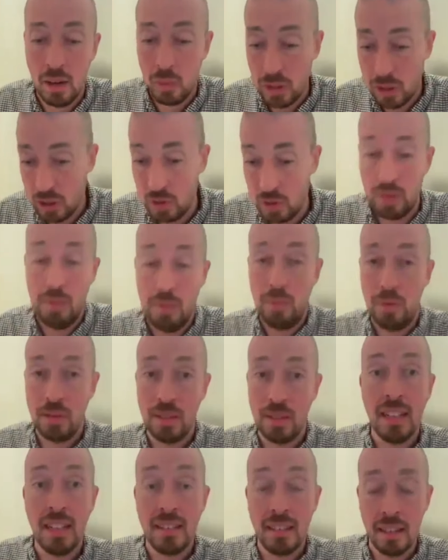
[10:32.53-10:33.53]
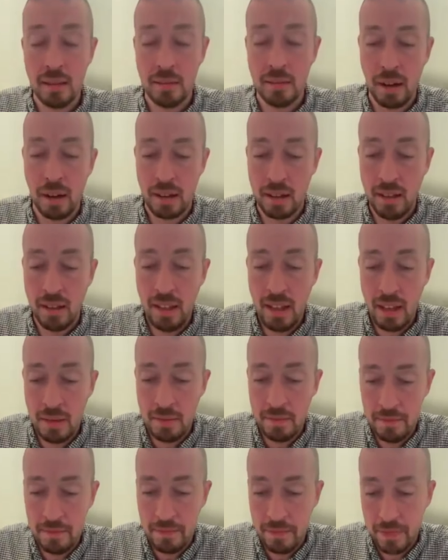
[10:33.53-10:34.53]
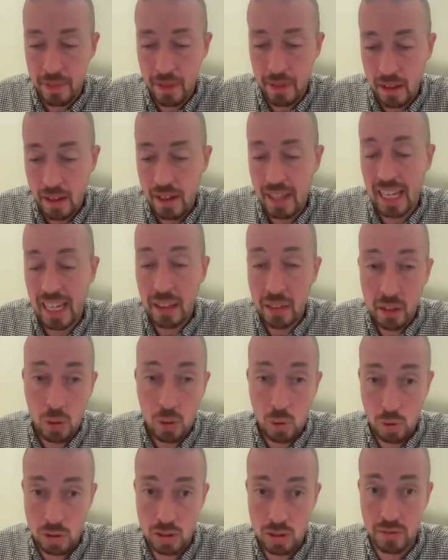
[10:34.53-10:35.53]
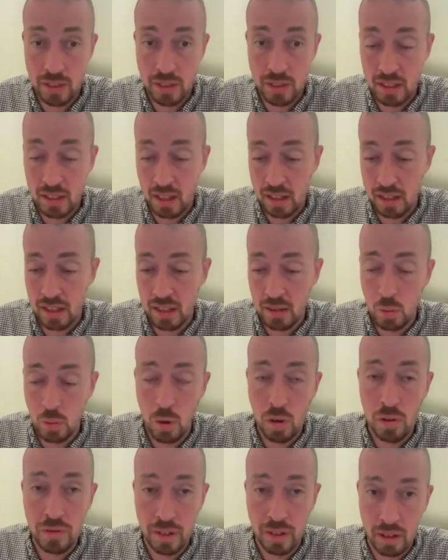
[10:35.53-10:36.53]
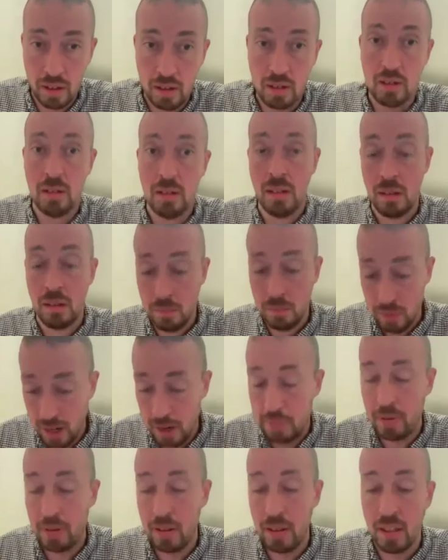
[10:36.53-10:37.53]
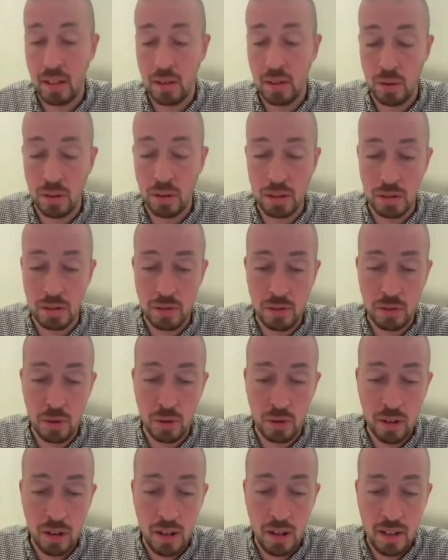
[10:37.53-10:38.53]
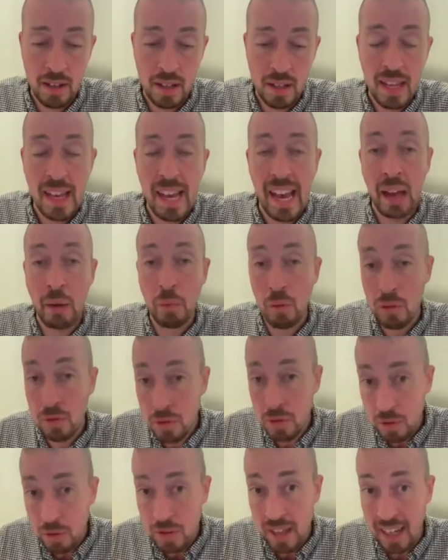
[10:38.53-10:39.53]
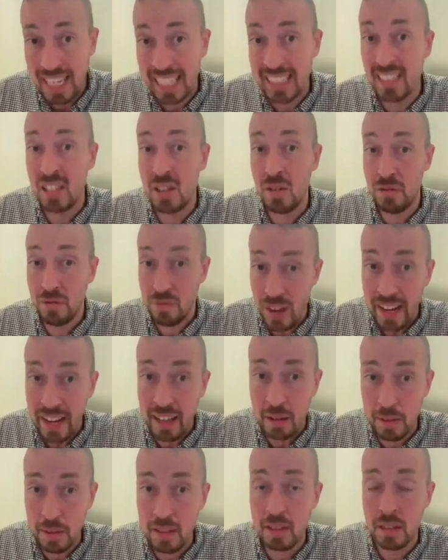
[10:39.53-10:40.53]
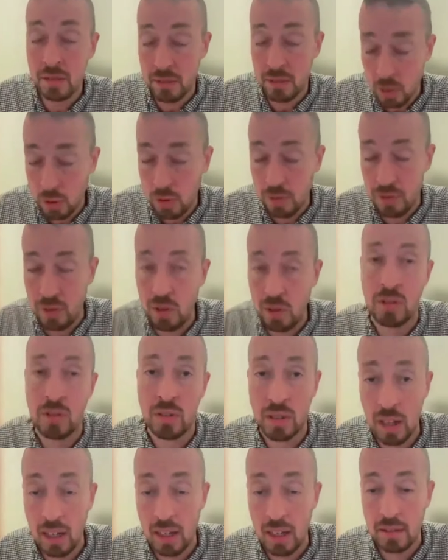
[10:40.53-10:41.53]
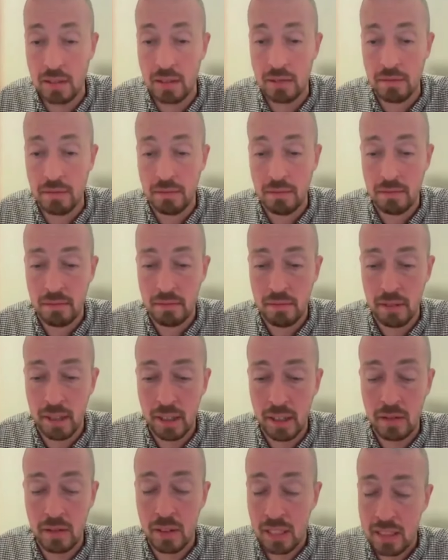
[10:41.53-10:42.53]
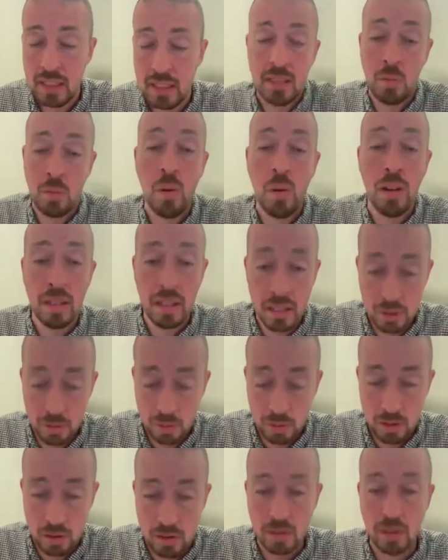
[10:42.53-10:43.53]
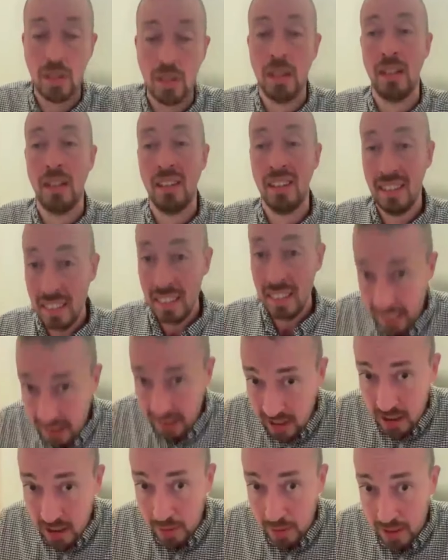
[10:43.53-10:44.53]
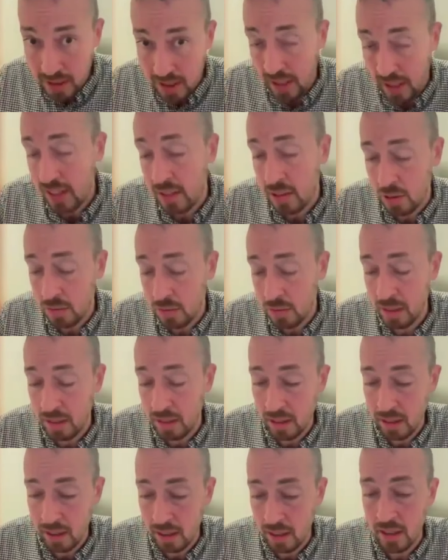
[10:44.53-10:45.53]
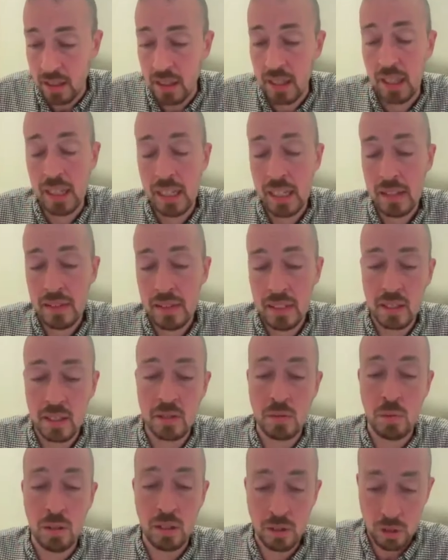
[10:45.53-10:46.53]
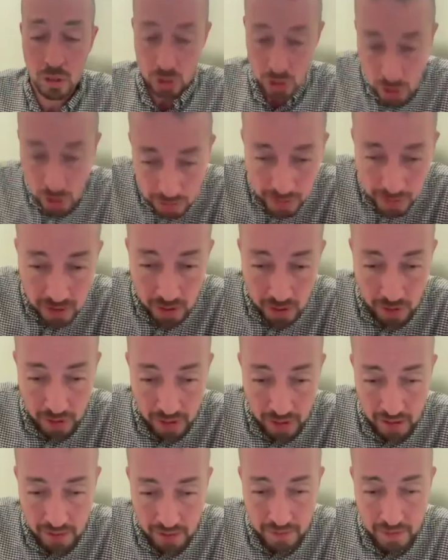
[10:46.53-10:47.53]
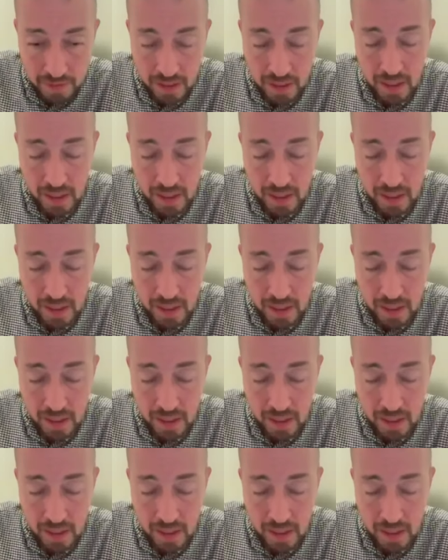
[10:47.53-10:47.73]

uh, which is represented by the lamb, in the course of conducting warfare properly according to the Torah, and we'll do that as a defilement of your false gods, right? This is what Israel needs to be saying to America. This is what it should be doing.